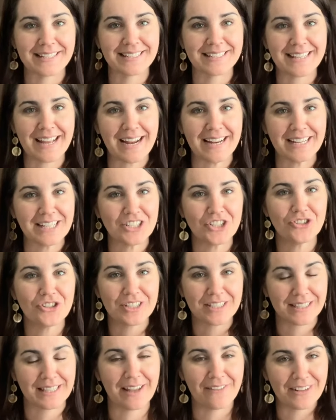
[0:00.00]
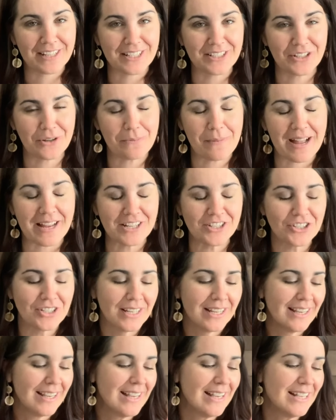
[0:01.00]
design because you just love it so much.
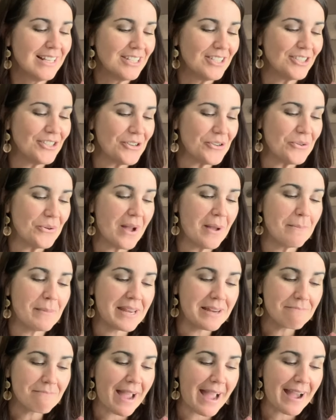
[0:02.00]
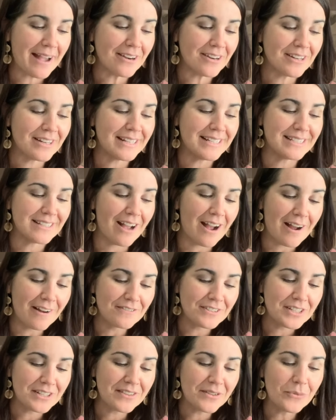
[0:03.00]
So a main pattern is
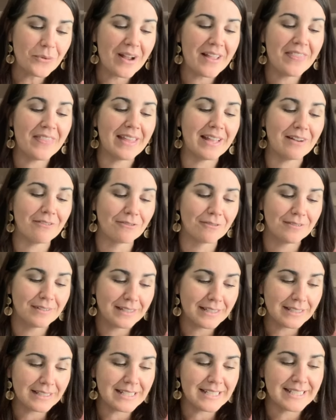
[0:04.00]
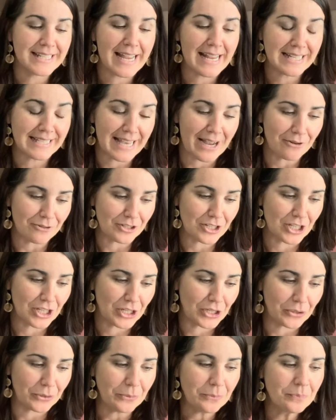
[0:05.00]
often the one that really stands out to
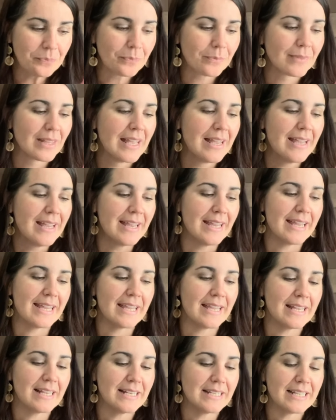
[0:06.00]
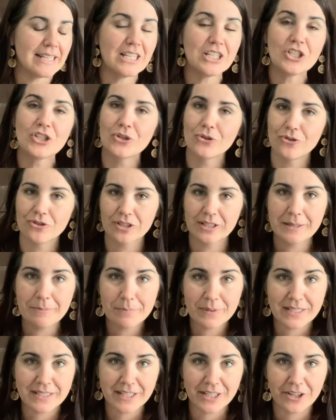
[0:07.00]
you. It is usually
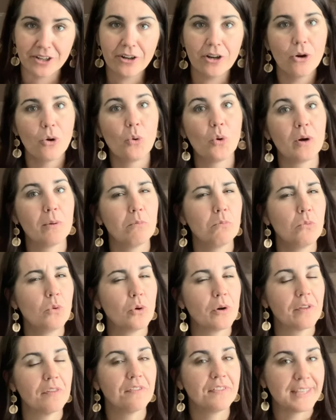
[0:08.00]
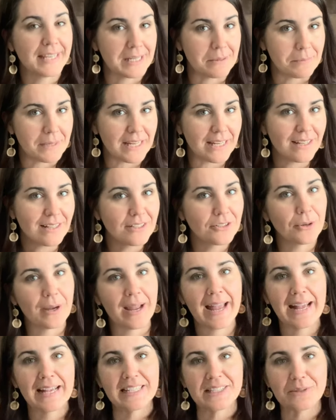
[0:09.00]
busier or more themey, so it
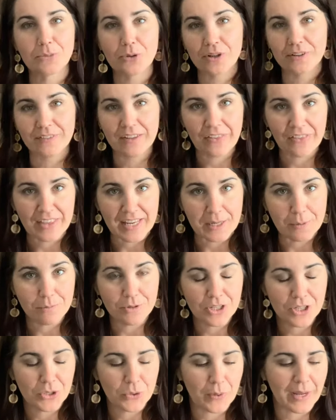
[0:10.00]
has more of a theme to